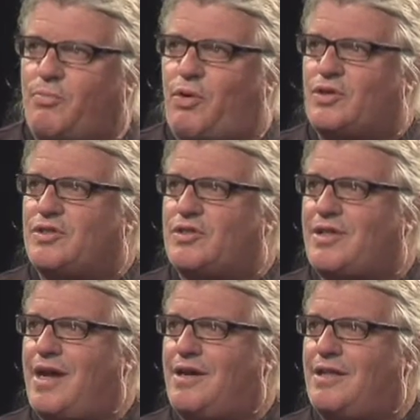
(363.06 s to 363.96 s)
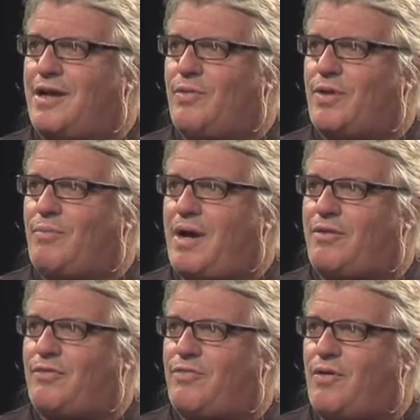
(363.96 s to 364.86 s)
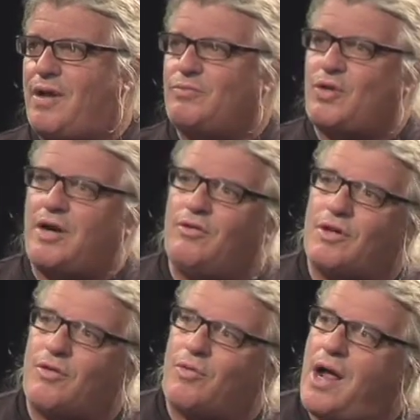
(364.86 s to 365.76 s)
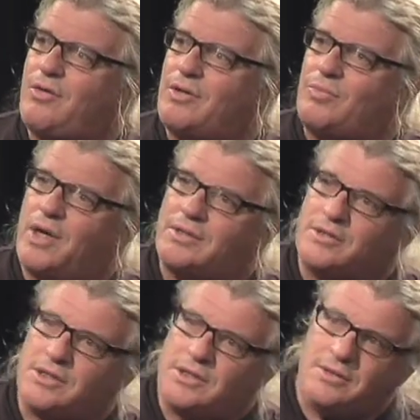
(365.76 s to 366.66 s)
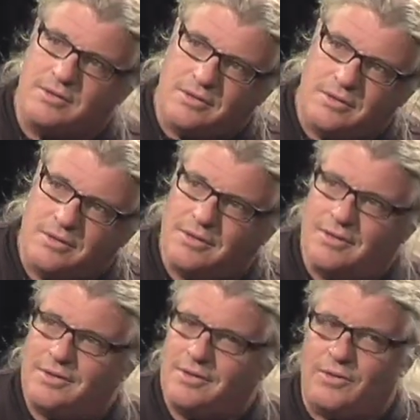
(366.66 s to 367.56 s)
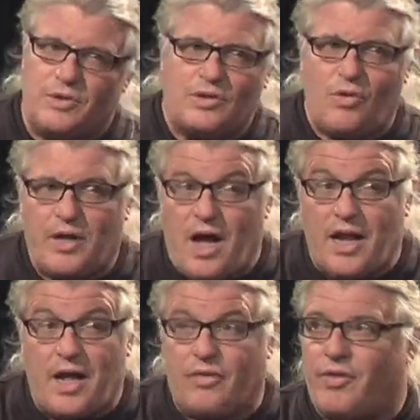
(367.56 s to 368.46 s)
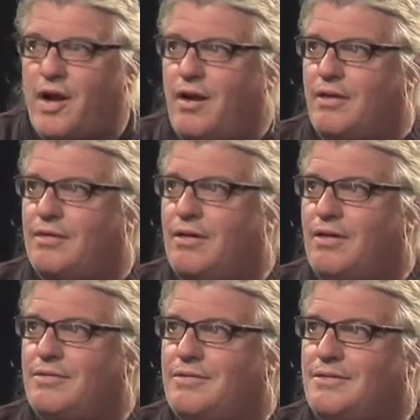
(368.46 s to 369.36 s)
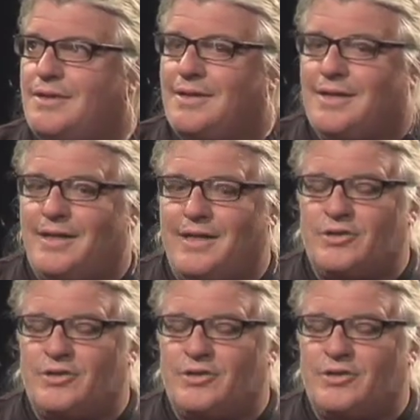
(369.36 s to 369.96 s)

person standing there with a microphone, I'm trying to look around him, right, to see, you know, what's going on out there, you know. And